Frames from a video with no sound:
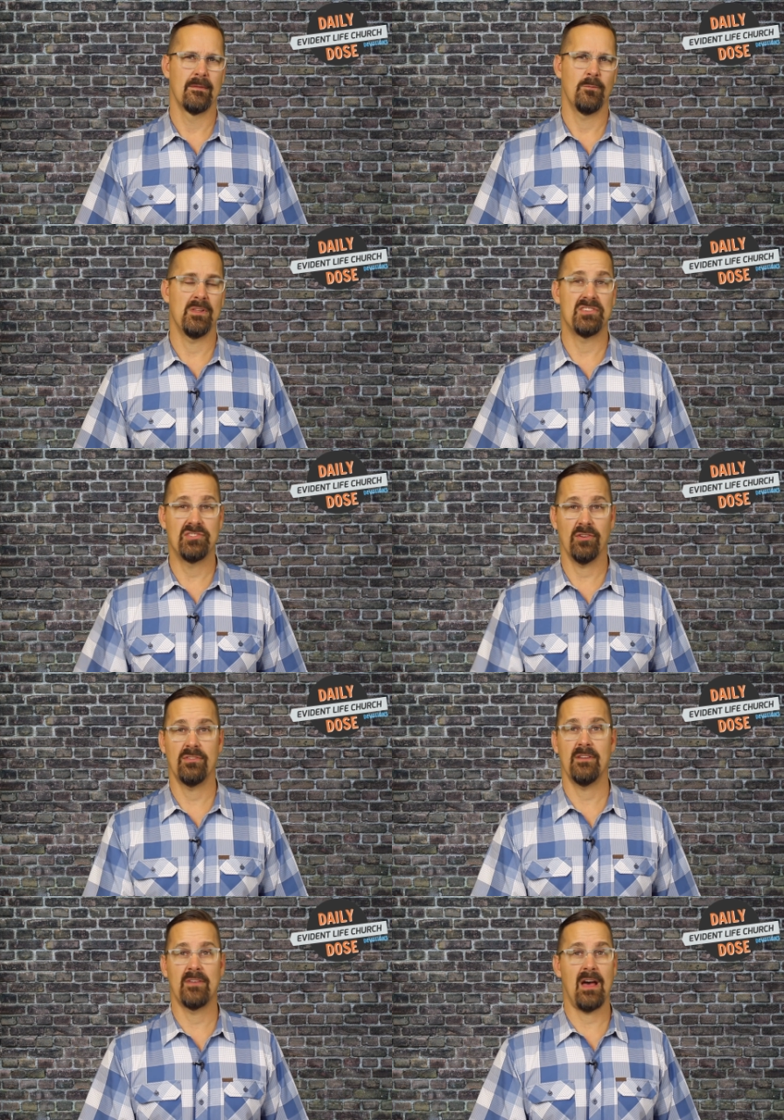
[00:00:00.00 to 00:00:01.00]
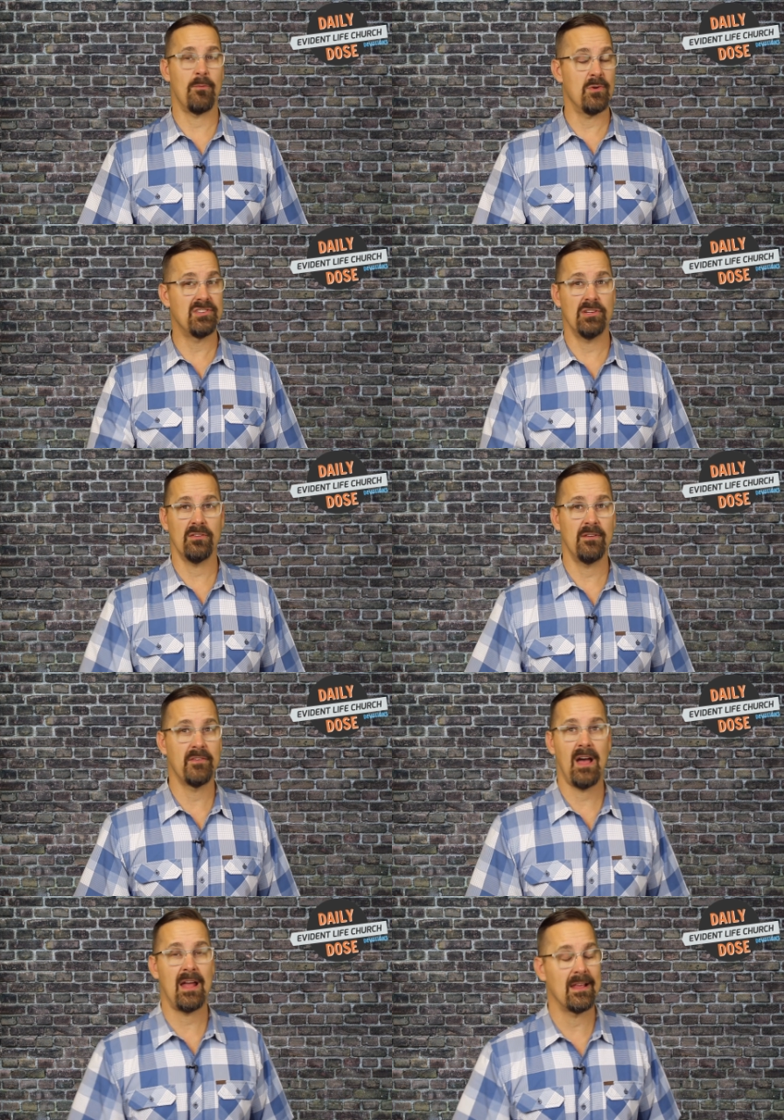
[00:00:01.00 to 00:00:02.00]
Well, as children of God, we're children of
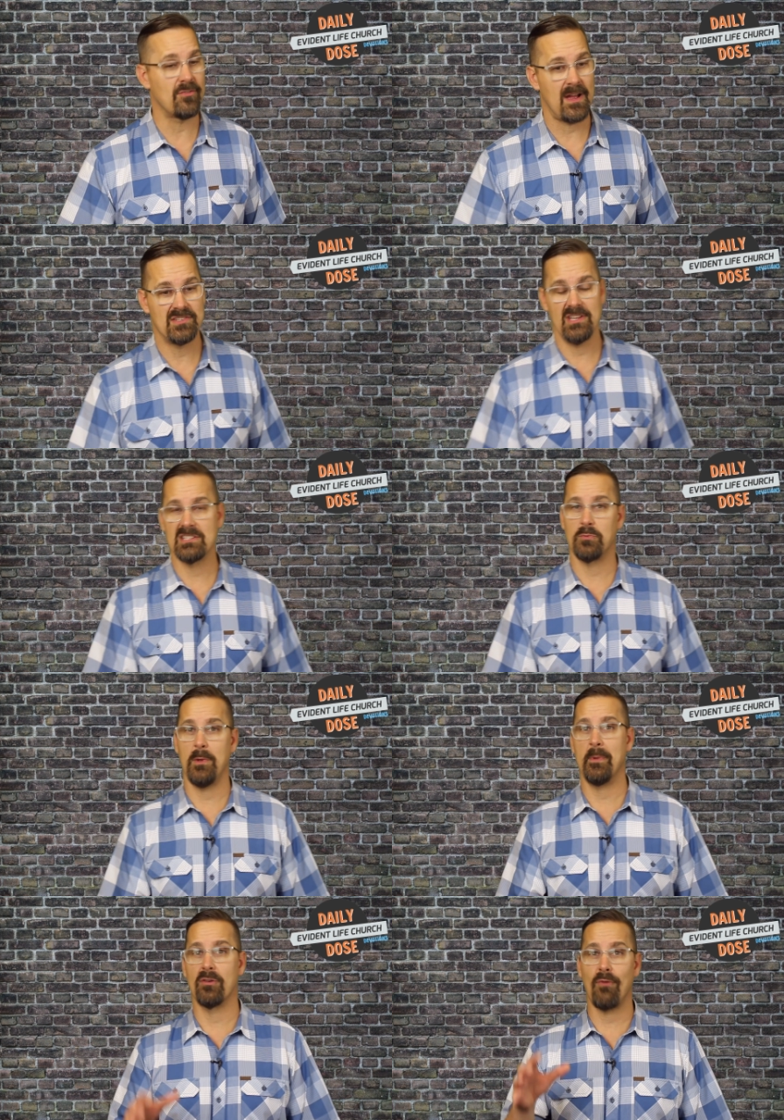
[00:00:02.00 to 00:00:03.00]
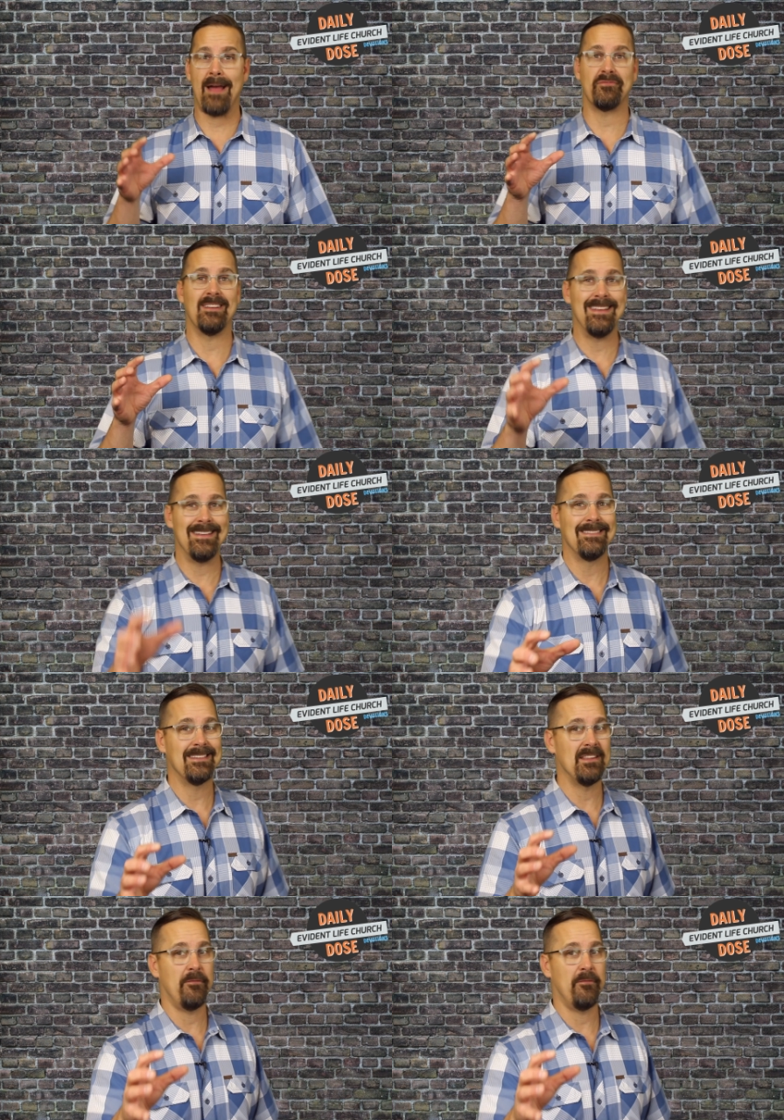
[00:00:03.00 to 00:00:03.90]
God. In Christ Jesus, we've been grafted into the